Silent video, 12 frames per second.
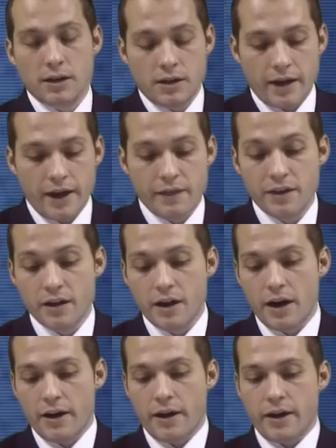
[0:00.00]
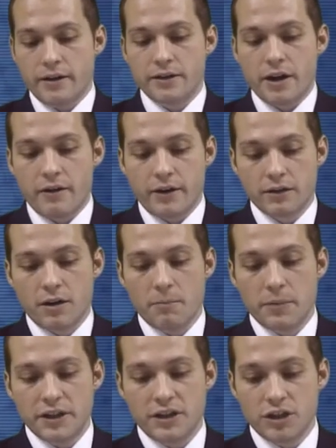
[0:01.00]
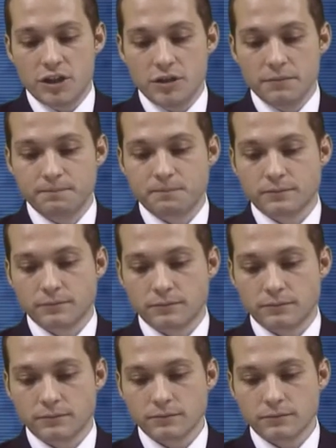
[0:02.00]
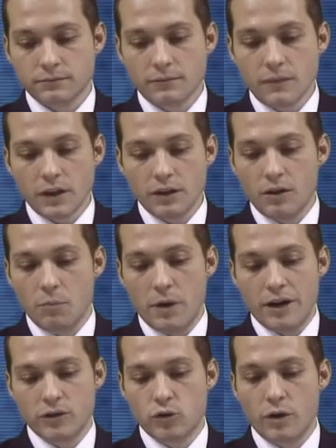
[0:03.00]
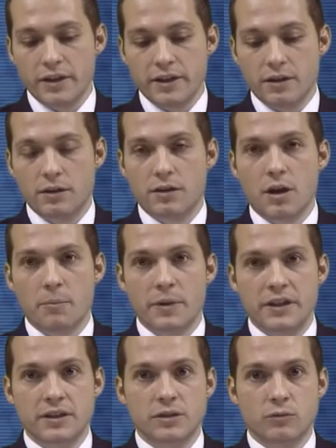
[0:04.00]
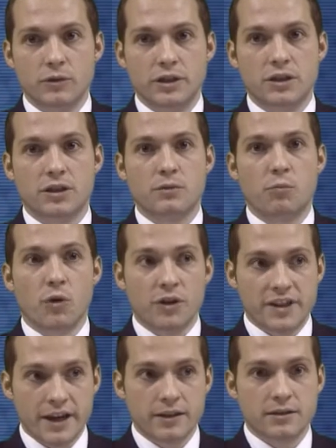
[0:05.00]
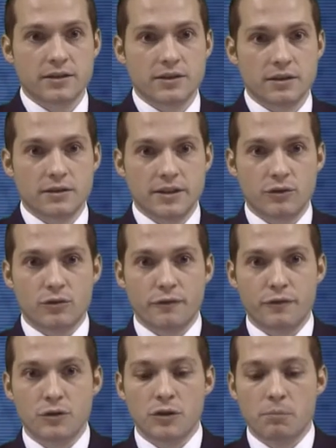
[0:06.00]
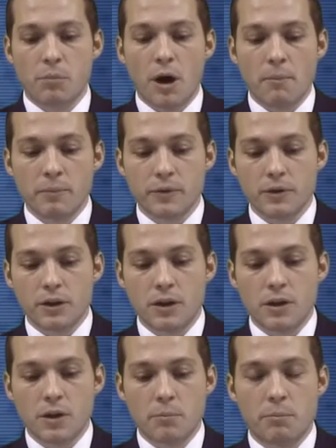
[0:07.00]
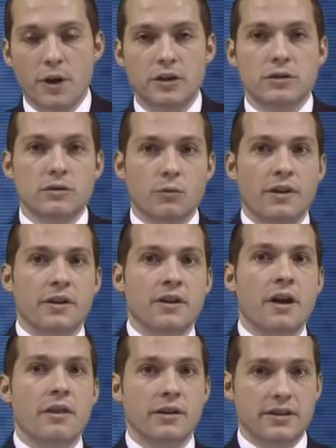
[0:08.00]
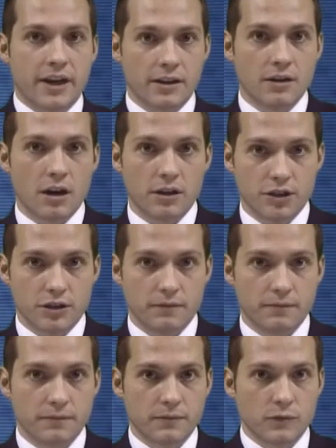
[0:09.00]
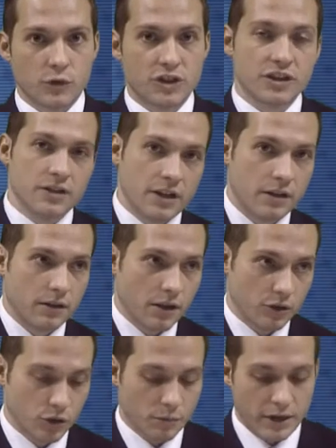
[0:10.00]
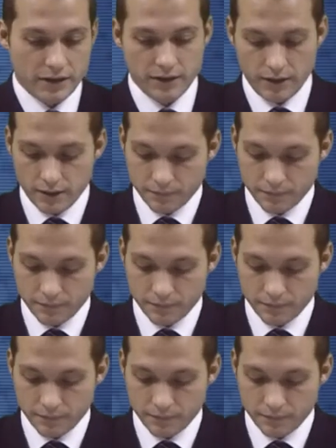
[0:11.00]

and the indirect competition, about 20 companies which protect centrifugal pump, but with another technology, which is not automatic.